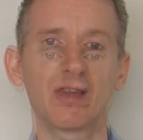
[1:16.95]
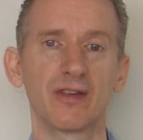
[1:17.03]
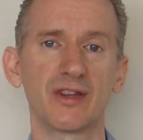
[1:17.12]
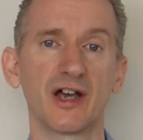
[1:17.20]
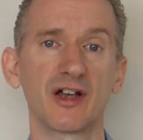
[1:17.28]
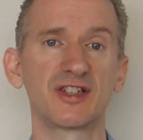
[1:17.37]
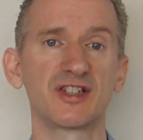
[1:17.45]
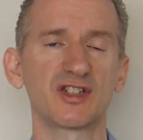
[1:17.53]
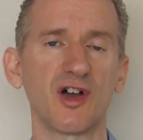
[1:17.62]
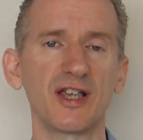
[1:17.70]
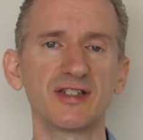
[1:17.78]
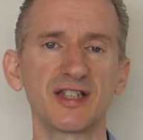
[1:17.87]
They are
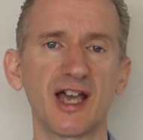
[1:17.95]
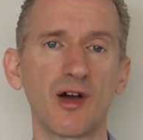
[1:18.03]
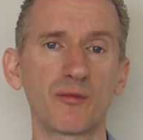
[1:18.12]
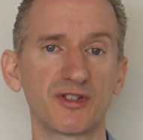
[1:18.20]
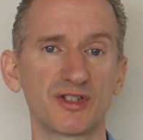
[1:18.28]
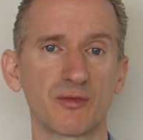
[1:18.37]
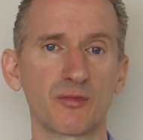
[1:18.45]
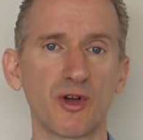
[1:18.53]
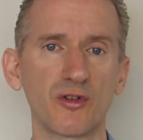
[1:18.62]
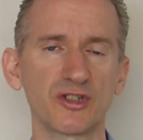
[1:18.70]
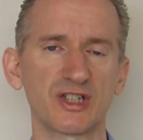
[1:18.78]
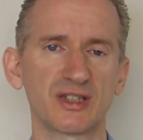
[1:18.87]
designed to help your
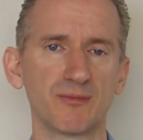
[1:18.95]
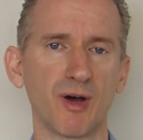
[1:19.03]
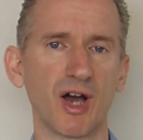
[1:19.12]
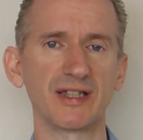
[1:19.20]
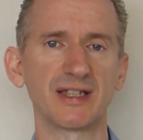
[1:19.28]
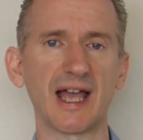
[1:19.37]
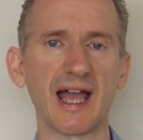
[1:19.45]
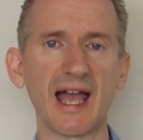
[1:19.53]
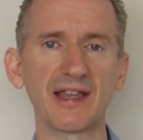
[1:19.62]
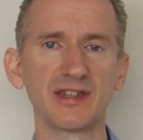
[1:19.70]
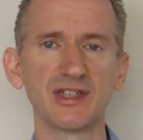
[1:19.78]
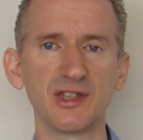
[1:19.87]
subconscious mind
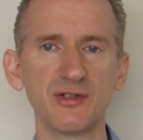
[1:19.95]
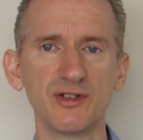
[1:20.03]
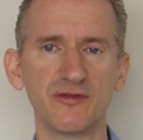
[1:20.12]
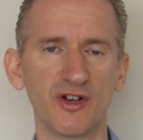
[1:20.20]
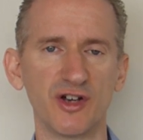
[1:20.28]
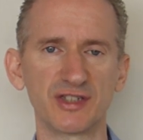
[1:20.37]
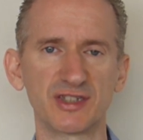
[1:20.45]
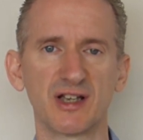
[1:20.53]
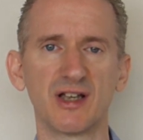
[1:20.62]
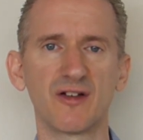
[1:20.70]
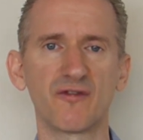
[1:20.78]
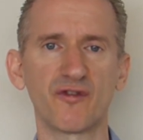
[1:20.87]
and the universe
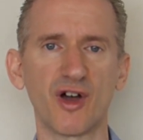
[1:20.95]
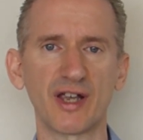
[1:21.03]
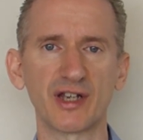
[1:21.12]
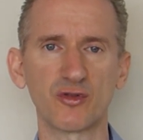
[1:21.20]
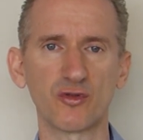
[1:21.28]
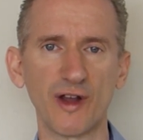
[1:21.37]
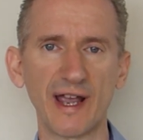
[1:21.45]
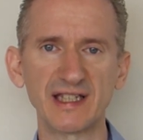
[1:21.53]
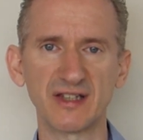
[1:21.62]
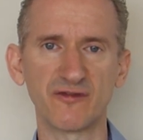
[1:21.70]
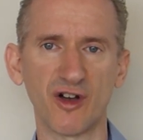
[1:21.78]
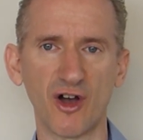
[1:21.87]
find
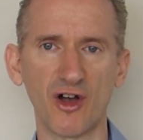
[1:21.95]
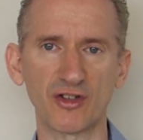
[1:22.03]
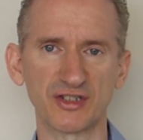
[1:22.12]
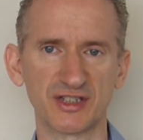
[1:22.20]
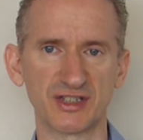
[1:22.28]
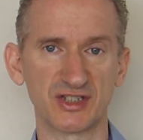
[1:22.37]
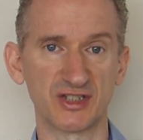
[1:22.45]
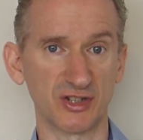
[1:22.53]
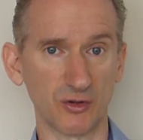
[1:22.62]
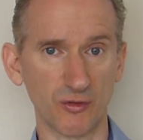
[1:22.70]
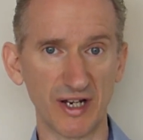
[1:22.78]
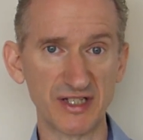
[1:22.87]
creative answers to
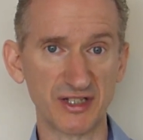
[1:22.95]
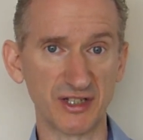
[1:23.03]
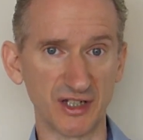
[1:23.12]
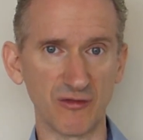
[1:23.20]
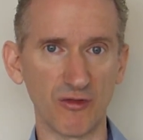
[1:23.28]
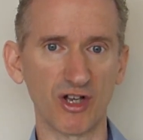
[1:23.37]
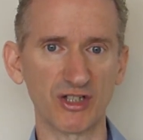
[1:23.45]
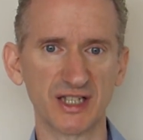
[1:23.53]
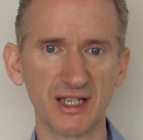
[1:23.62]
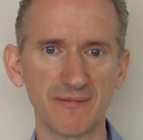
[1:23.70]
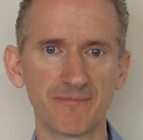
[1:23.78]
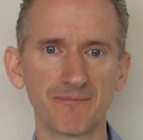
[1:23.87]
the question that you
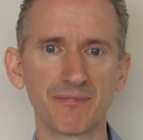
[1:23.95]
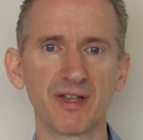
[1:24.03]
ask it.